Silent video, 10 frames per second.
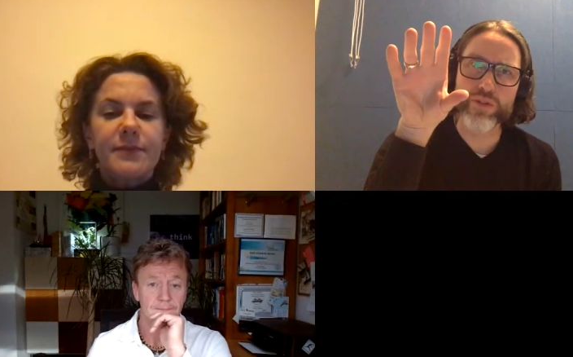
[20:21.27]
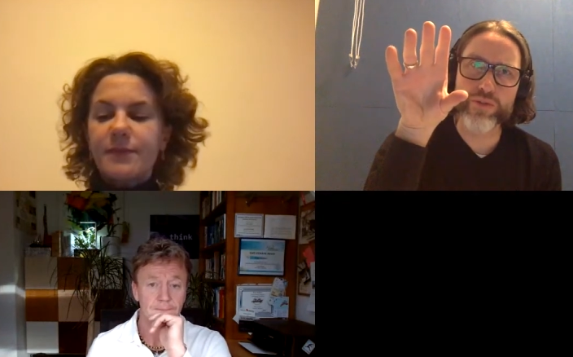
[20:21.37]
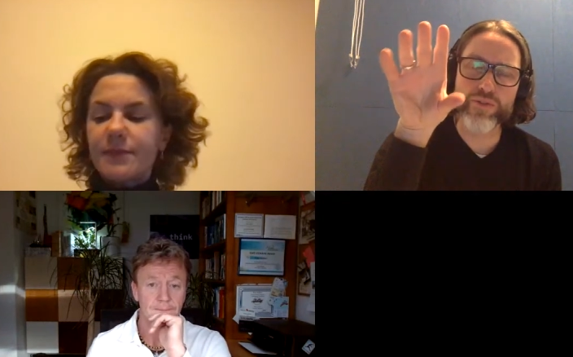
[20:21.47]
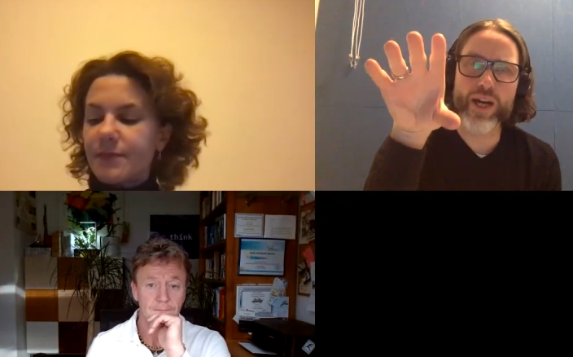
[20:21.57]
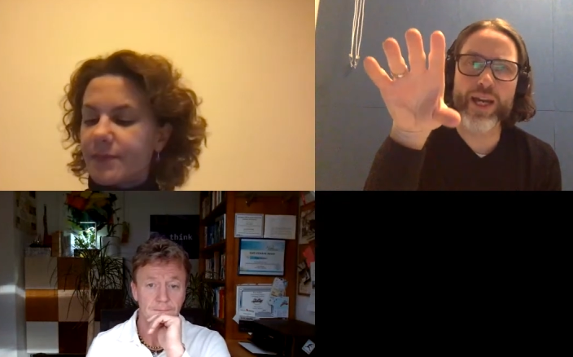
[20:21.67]

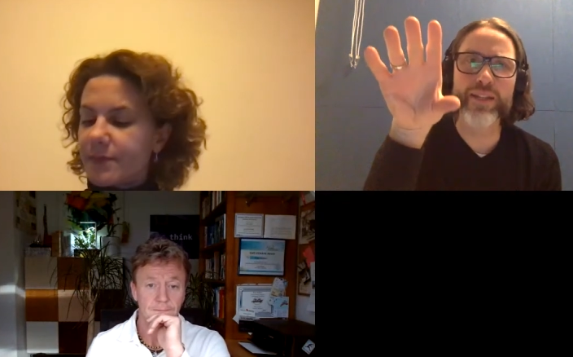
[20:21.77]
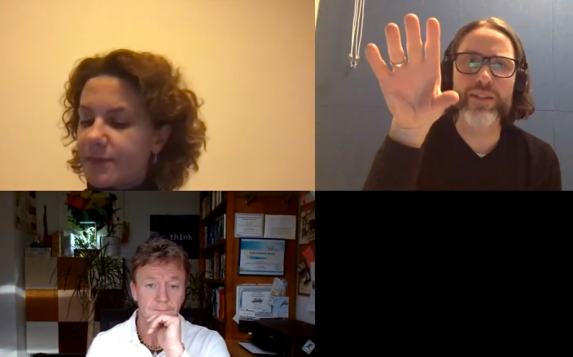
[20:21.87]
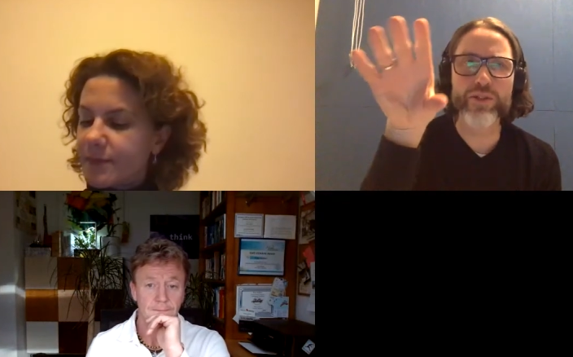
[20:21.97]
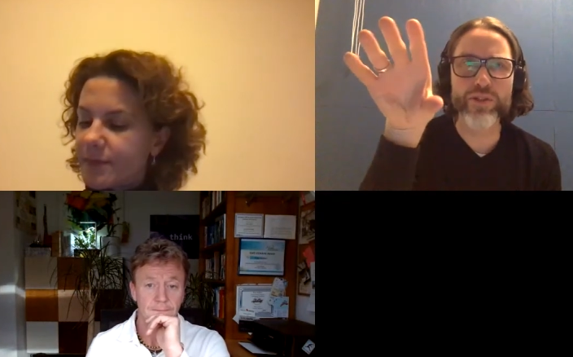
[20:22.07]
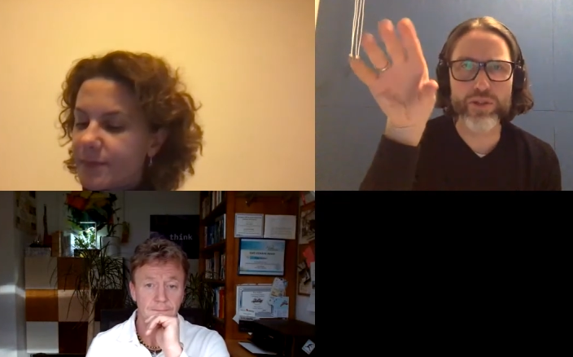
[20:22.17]

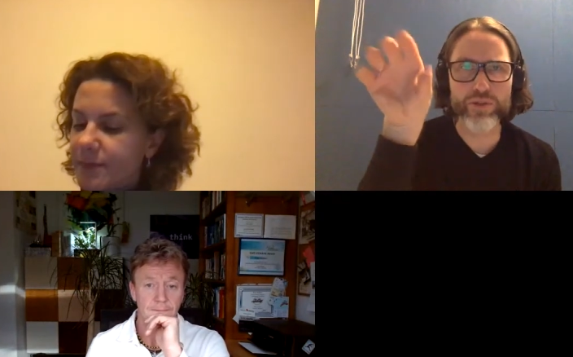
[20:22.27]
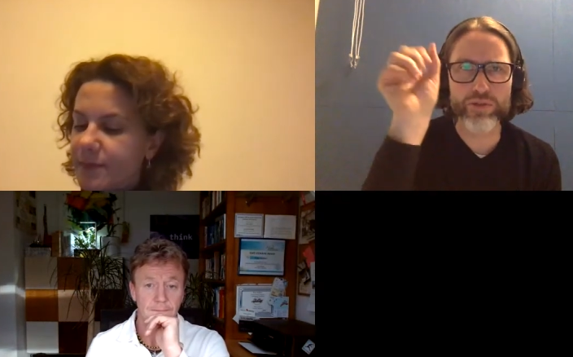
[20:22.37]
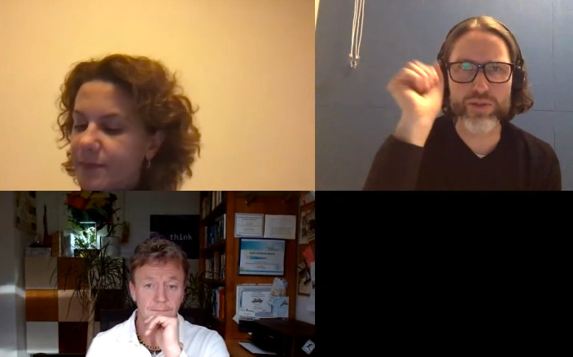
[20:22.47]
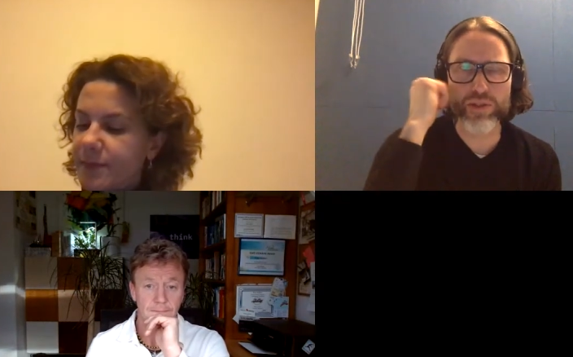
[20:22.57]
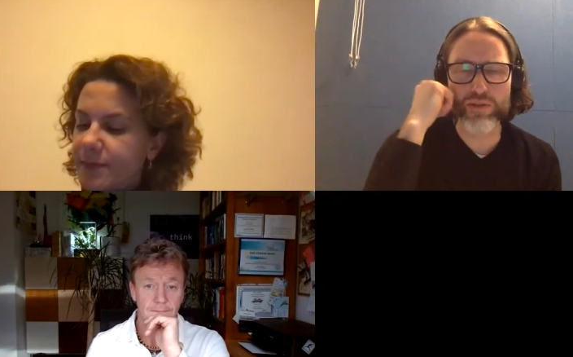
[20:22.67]
Speaker 1: find and
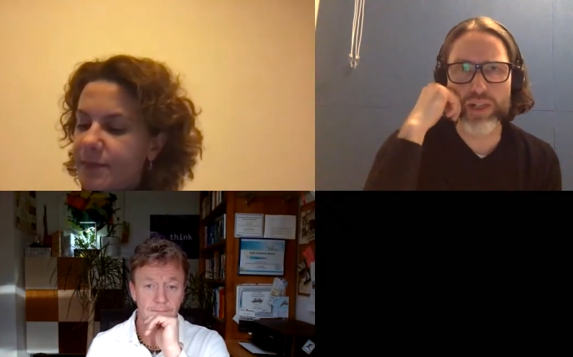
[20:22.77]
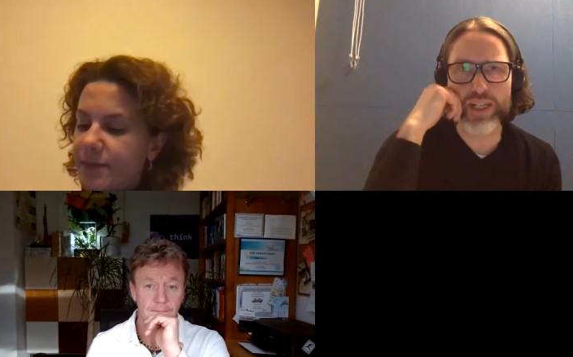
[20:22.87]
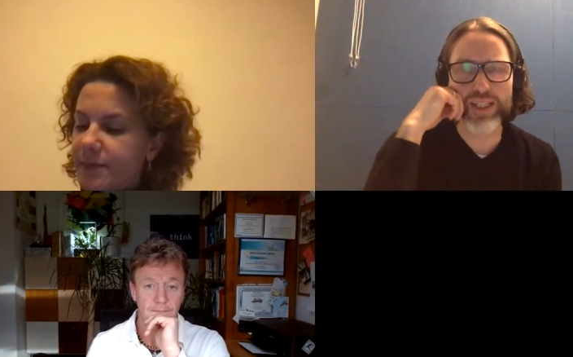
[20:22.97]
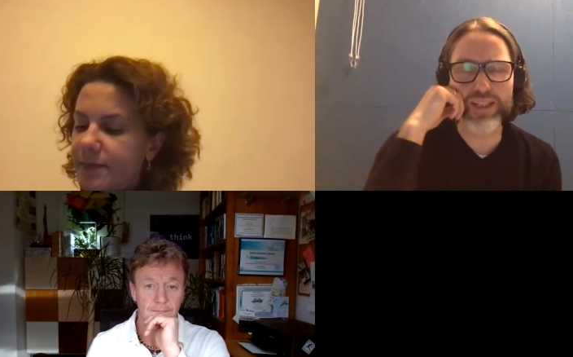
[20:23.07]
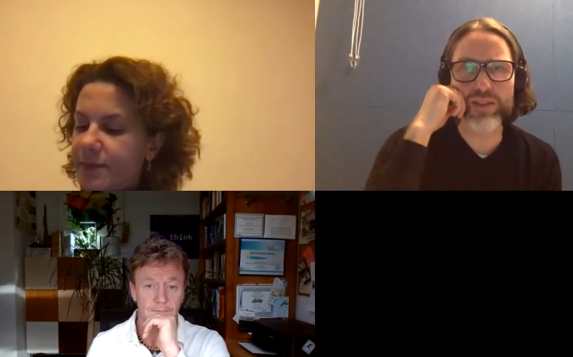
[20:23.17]
choose the
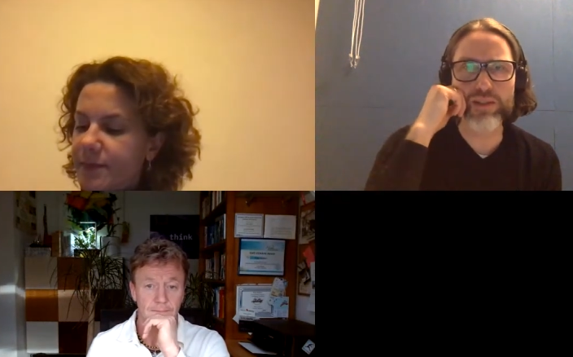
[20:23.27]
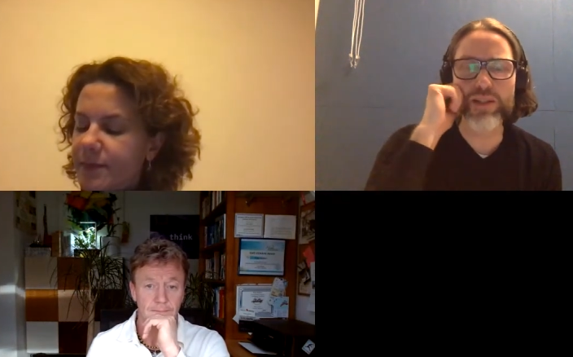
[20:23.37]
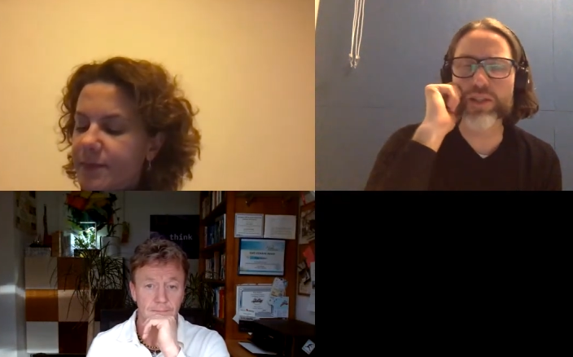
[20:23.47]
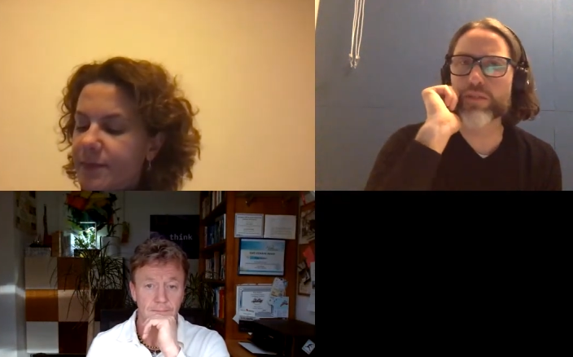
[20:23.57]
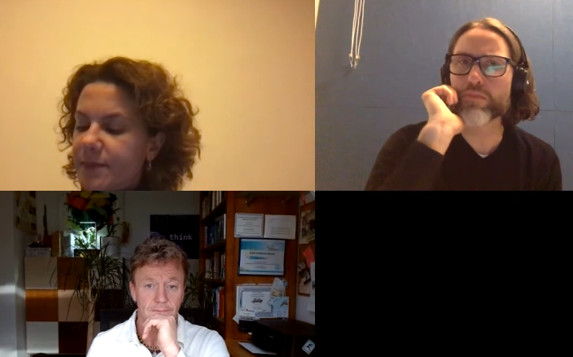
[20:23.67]
right
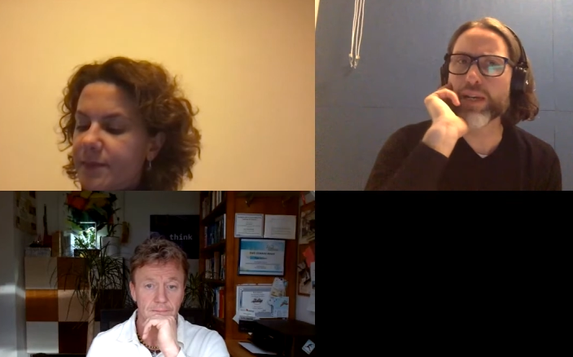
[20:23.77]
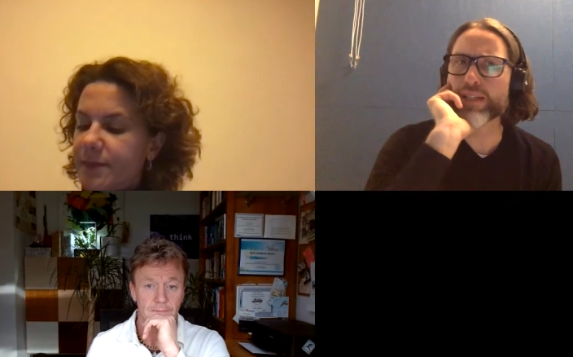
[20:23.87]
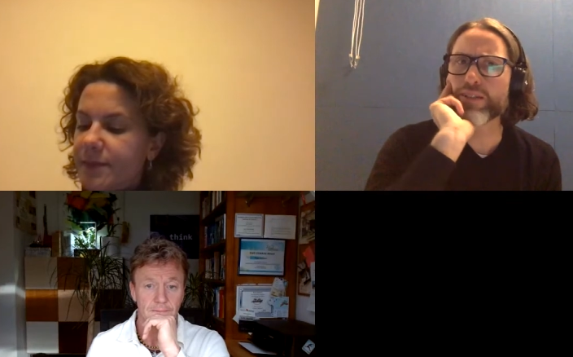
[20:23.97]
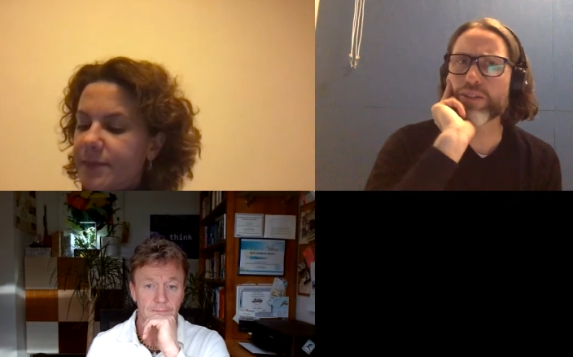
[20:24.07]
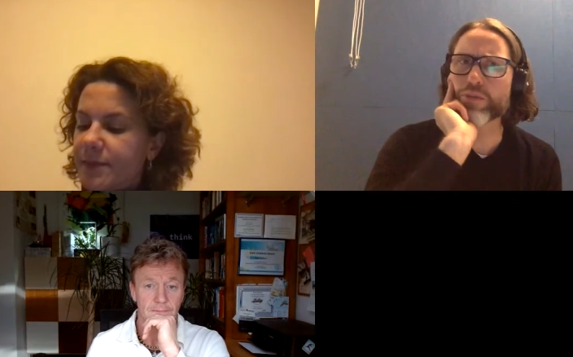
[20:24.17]
integration
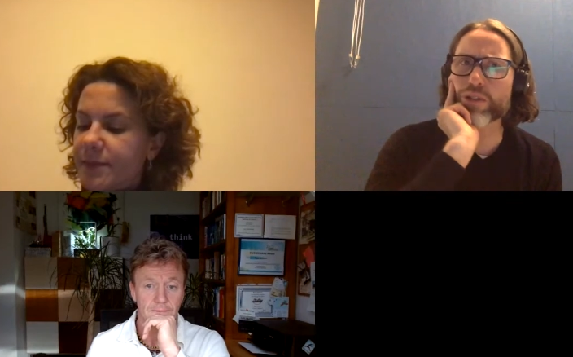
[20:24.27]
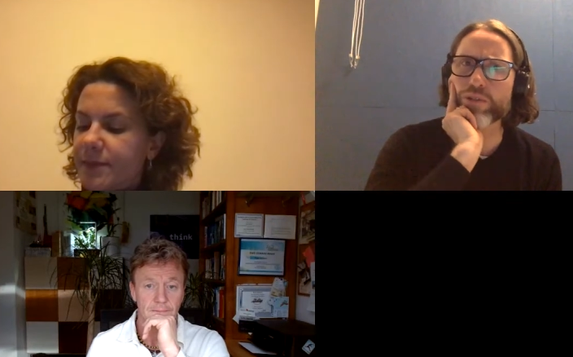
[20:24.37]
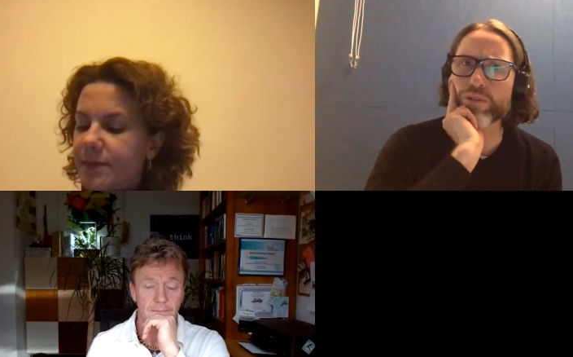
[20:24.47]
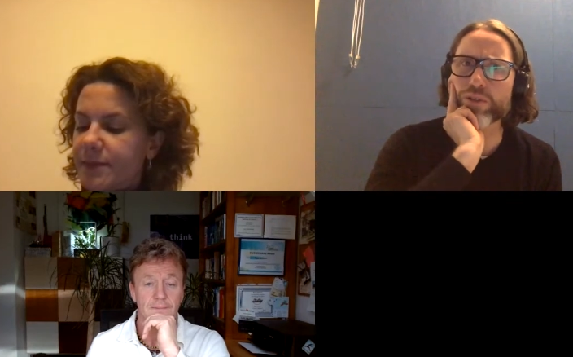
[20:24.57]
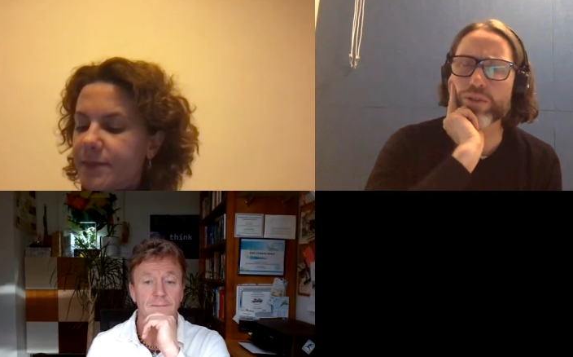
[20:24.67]
pattern as we
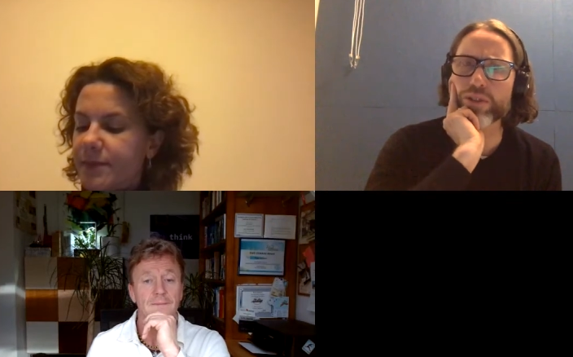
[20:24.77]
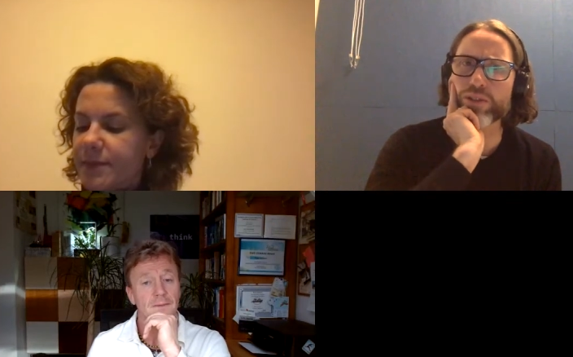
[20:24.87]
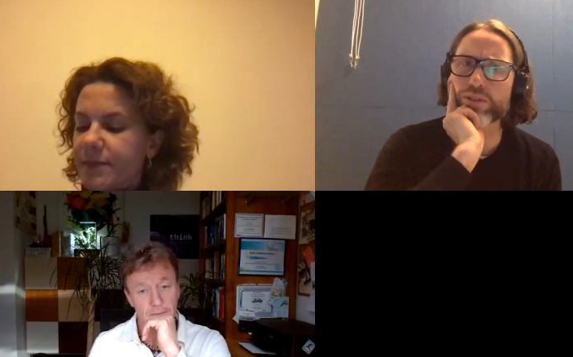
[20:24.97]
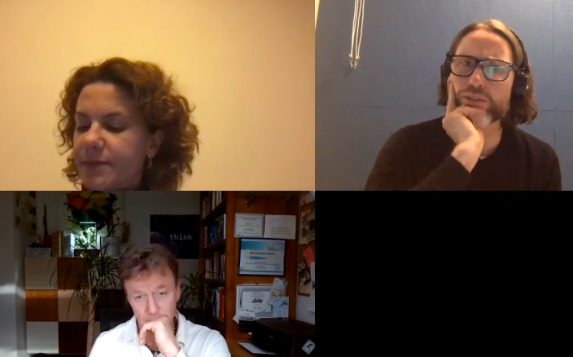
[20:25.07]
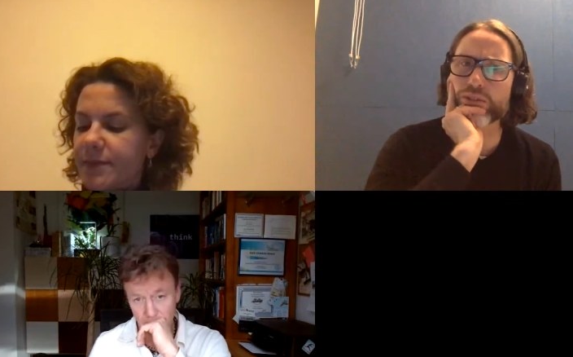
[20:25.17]
go
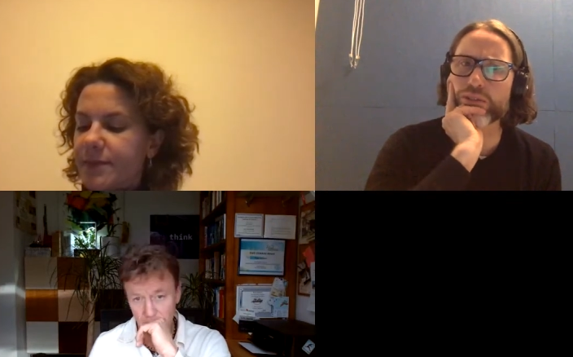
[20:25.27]
forwards.